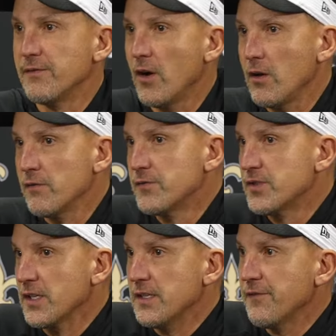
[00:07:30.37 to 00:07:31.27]
evolved
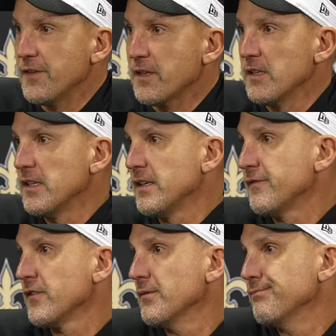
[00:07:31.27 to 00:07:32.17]
significantly
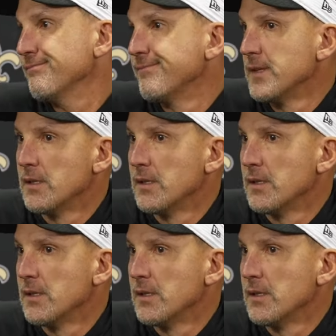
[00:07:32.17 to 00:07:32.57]
from,